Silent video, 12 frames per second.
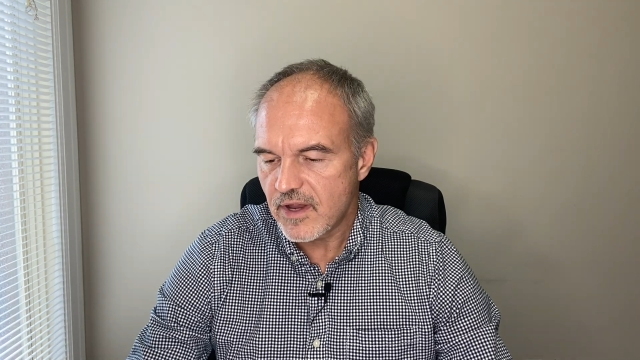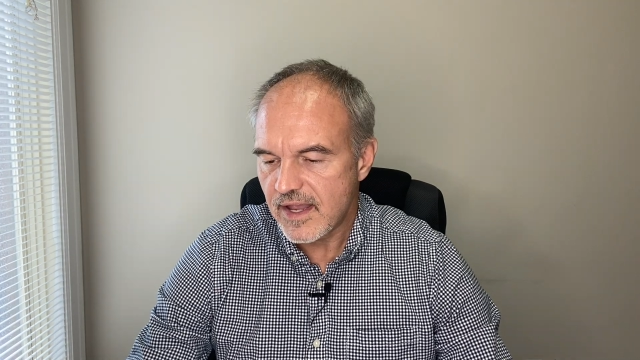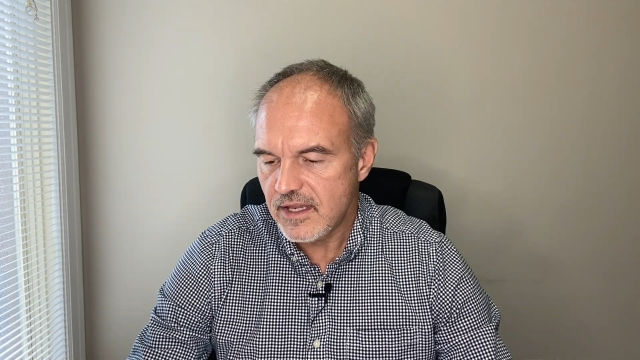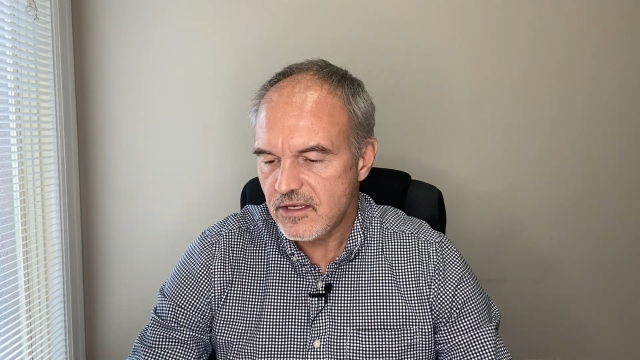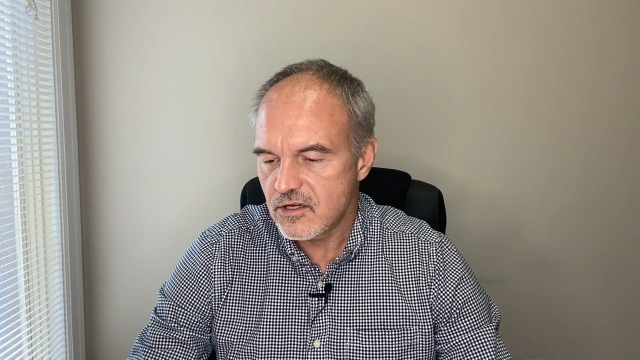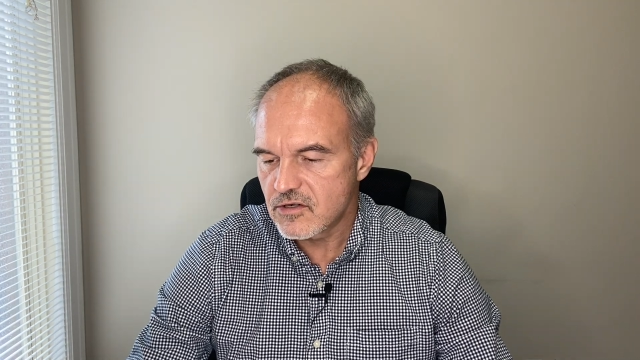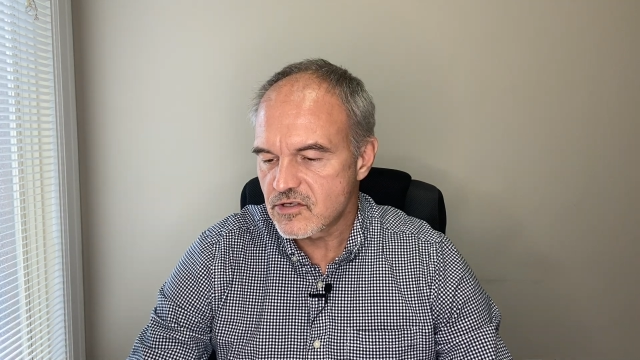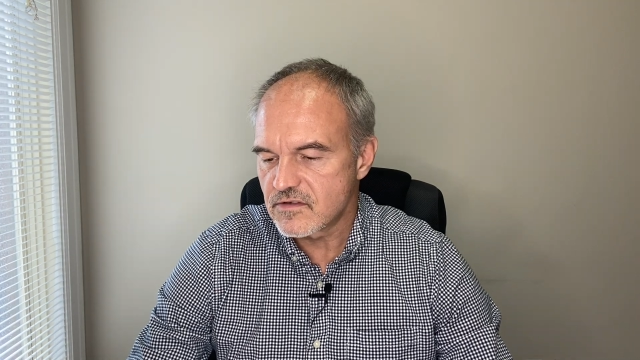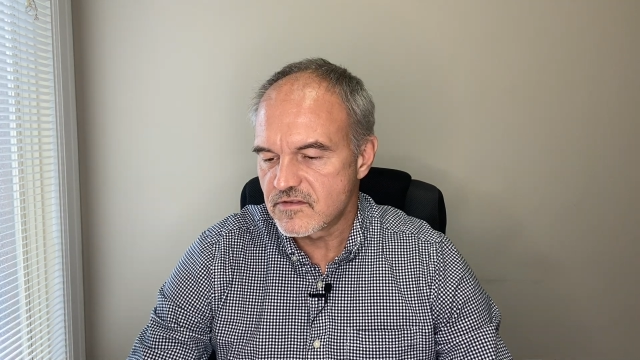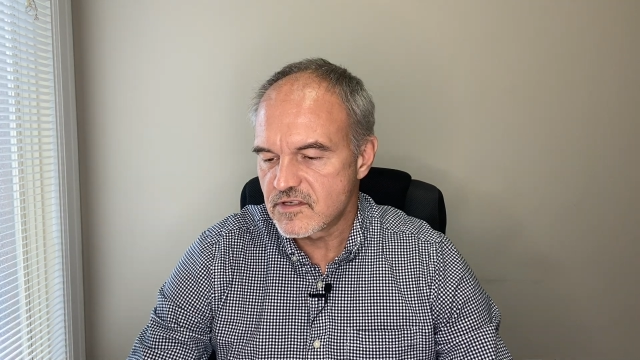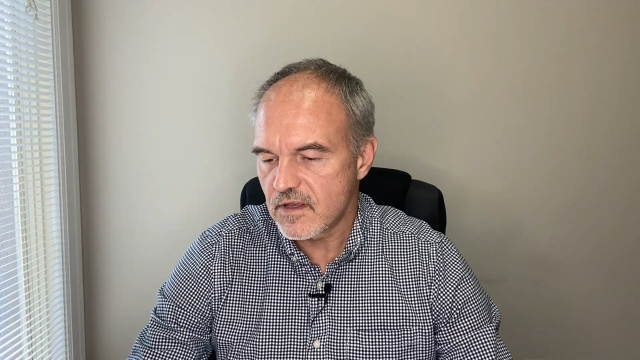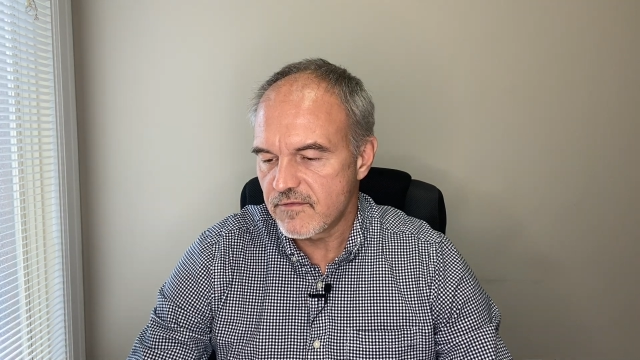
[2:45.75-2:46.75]
8 years of
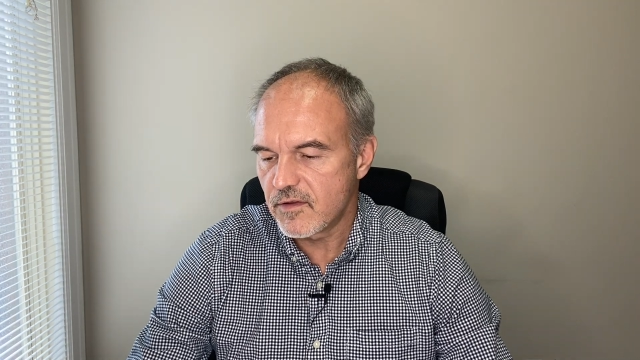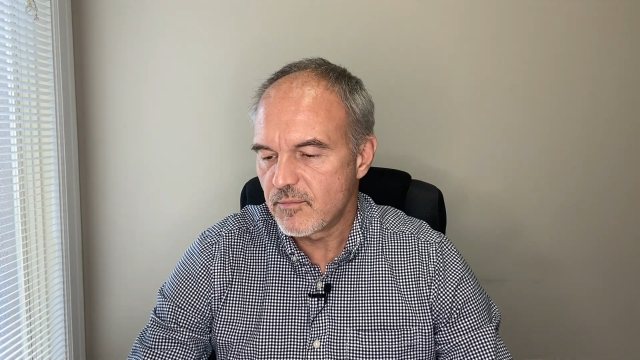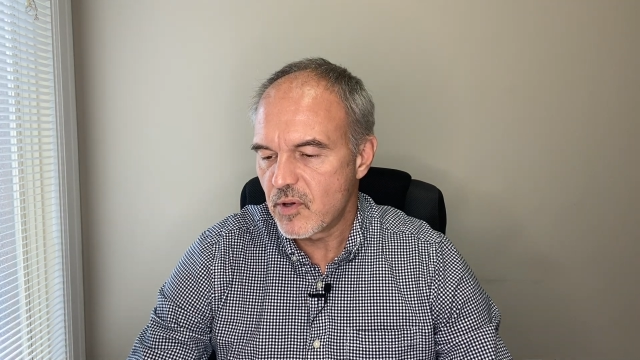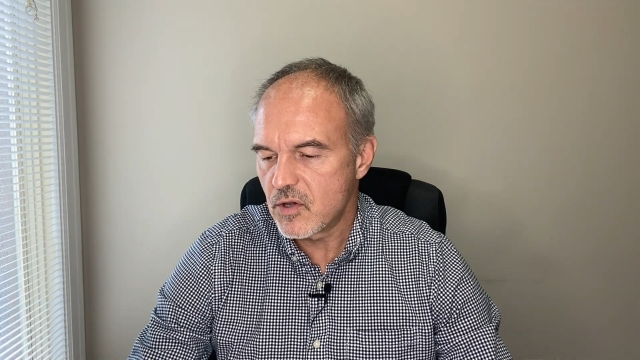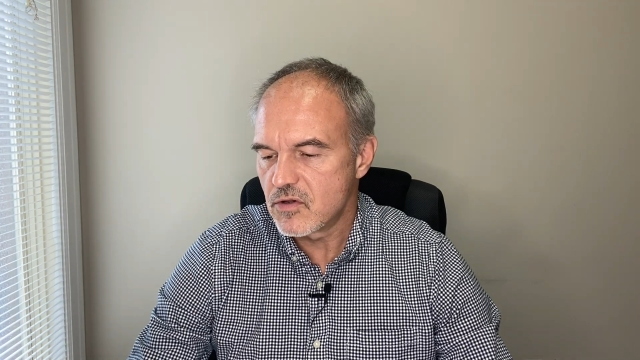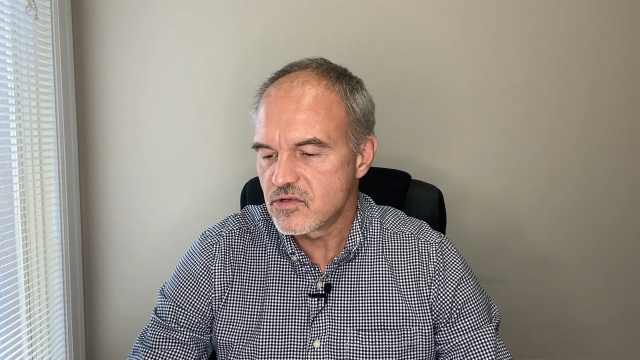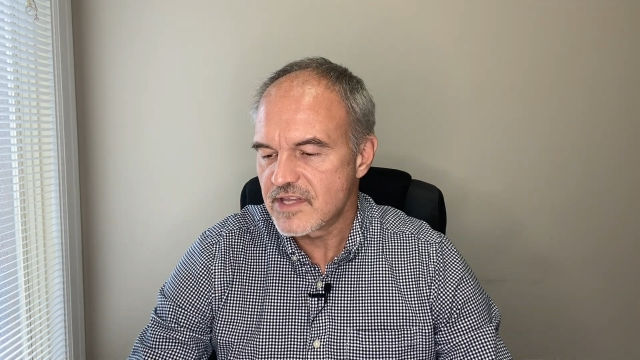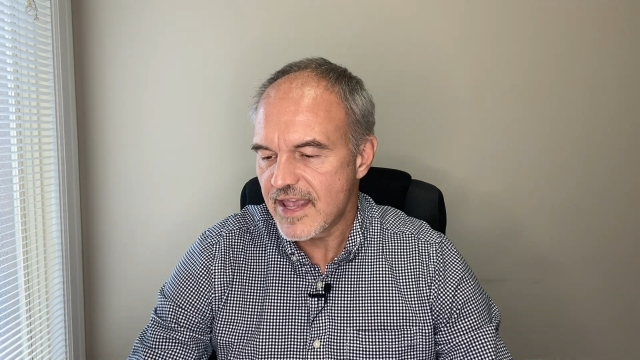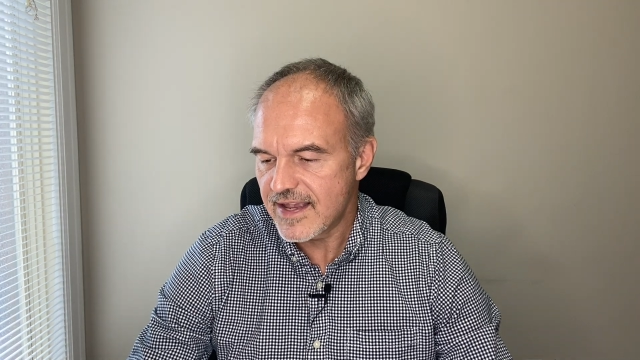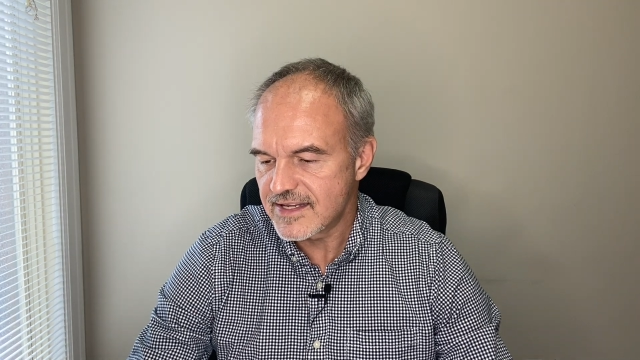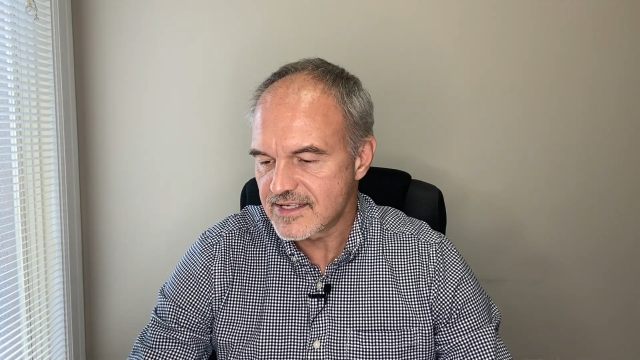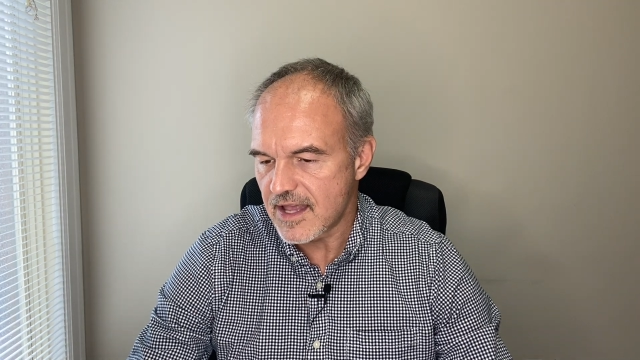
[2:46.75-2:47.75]
self-imposed
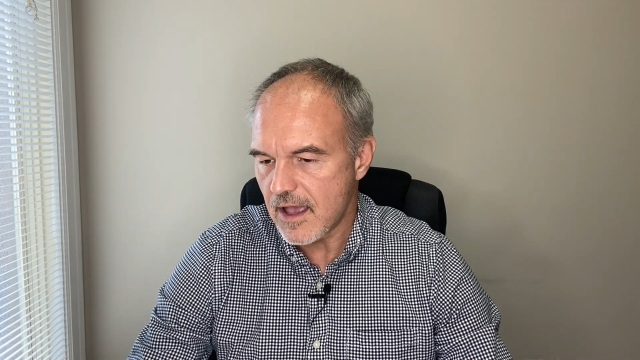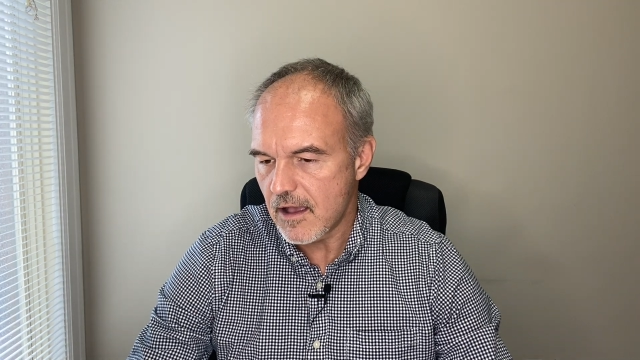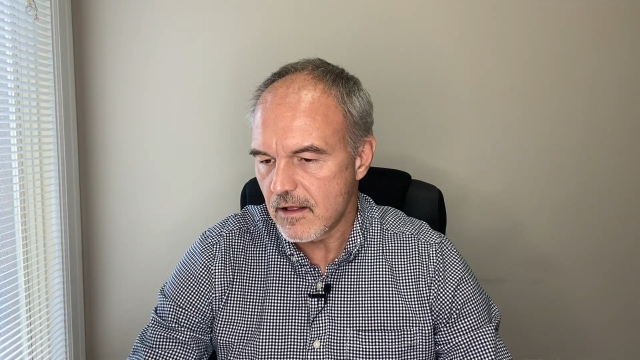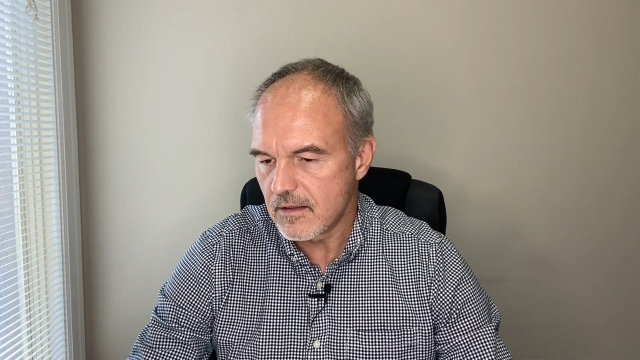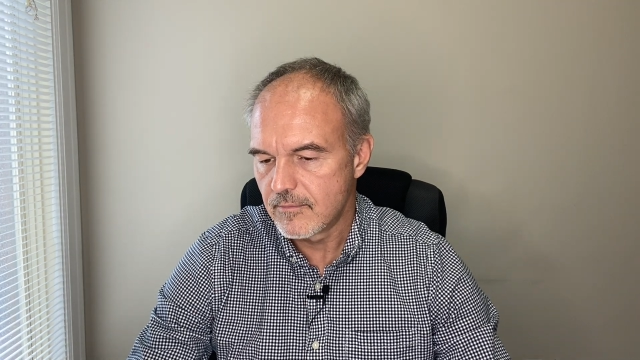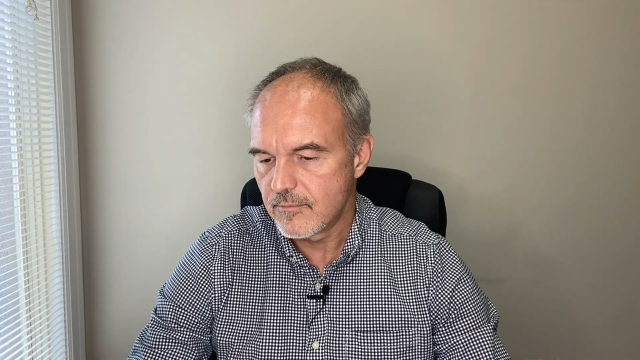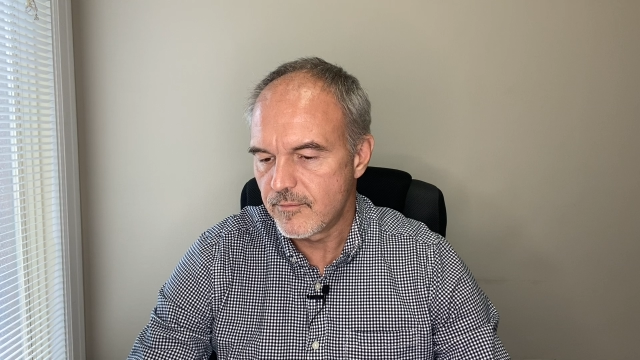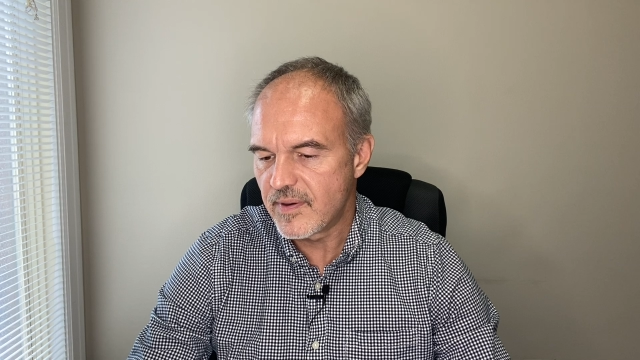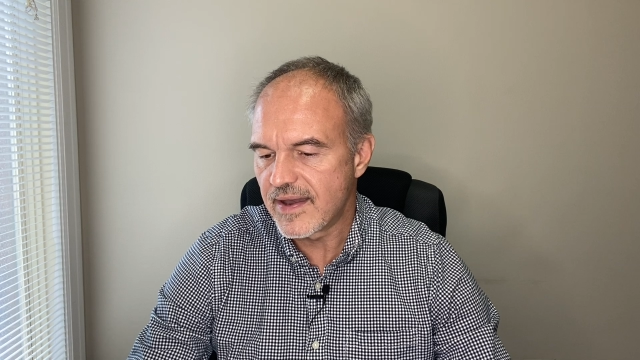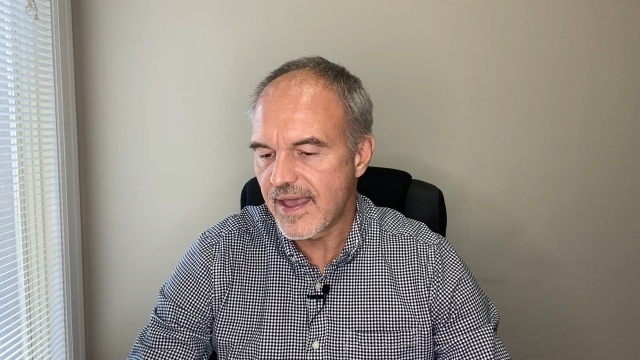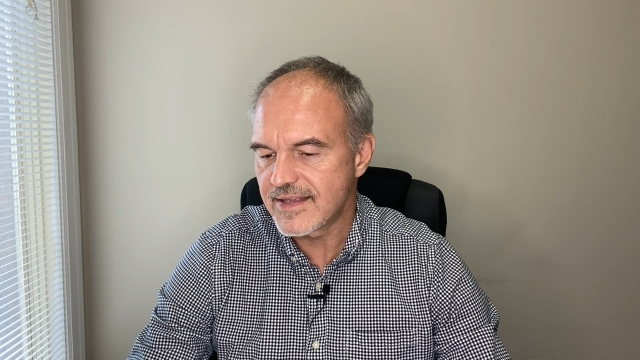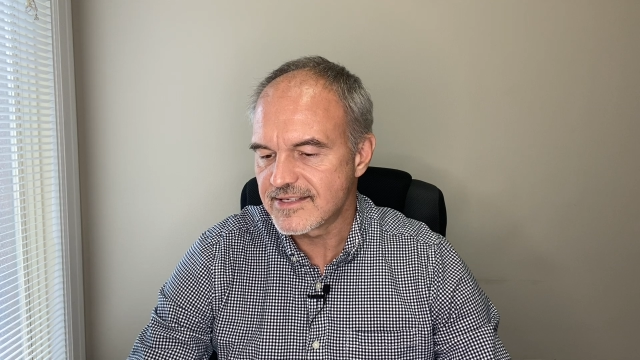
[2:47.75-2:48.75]
exile,
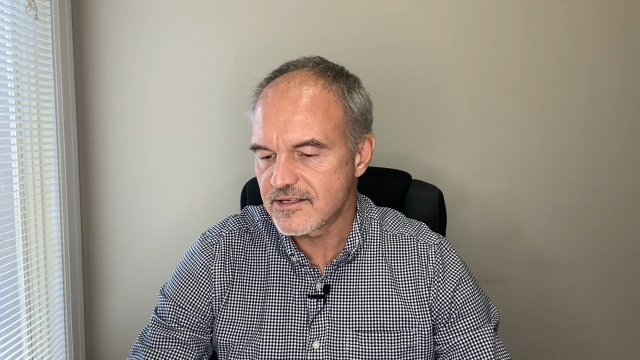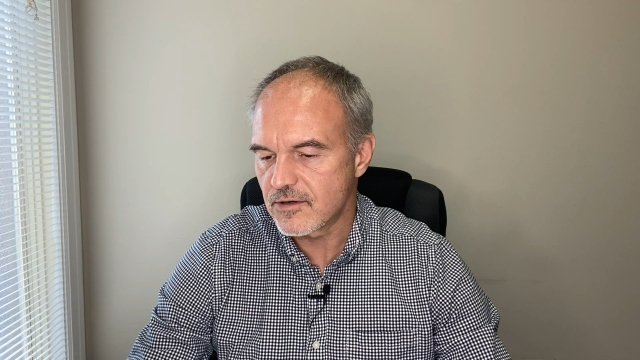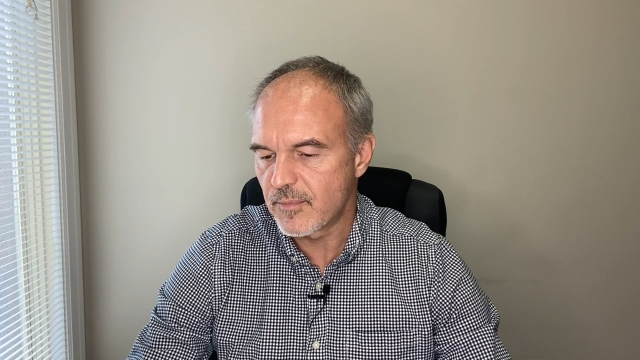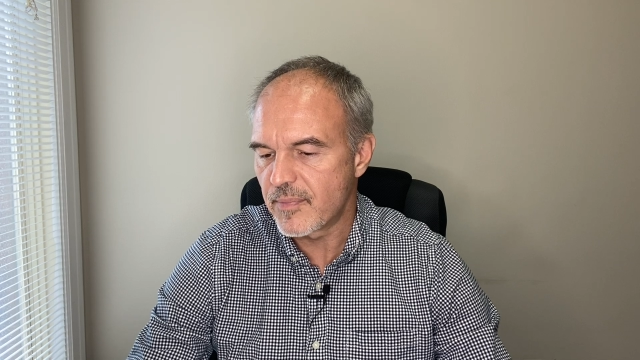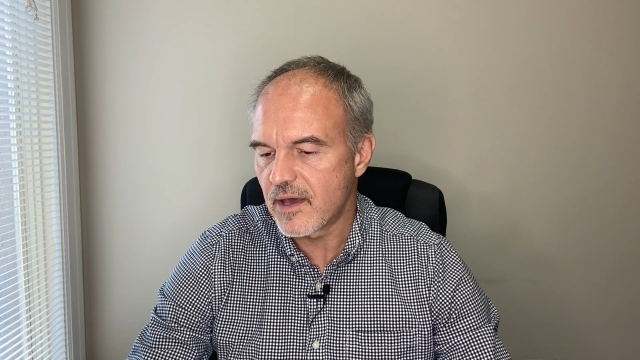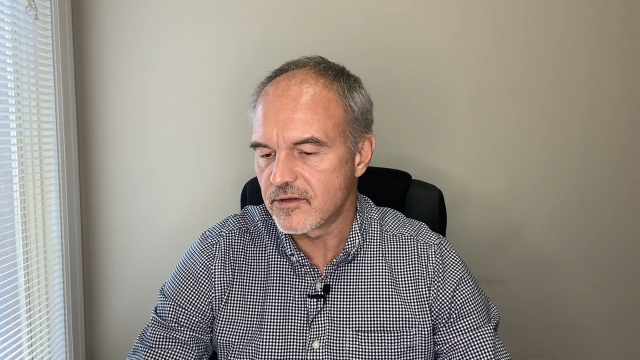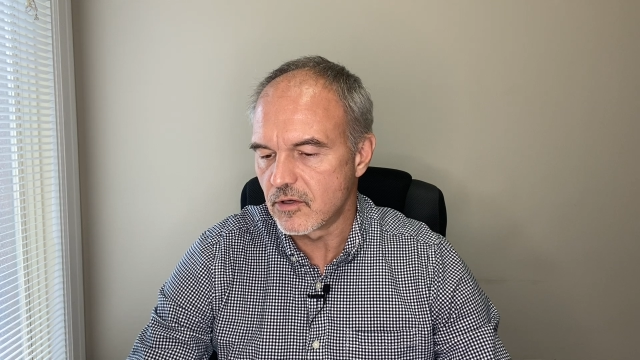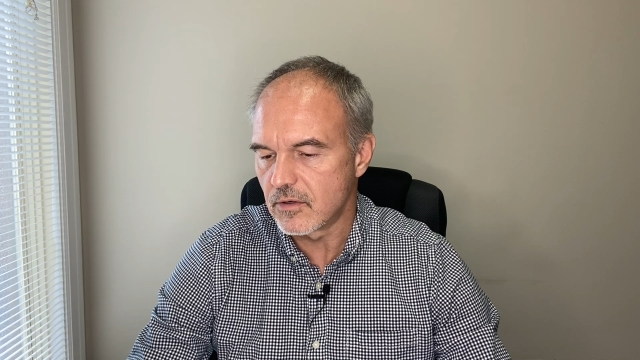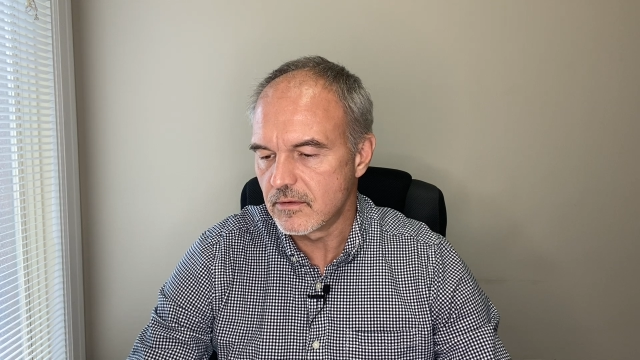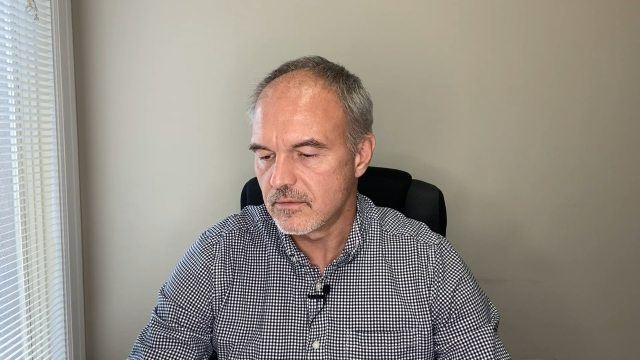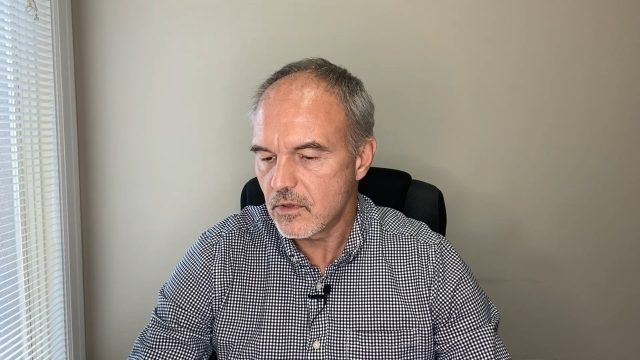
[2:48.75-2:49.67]
Benazir Bhutto,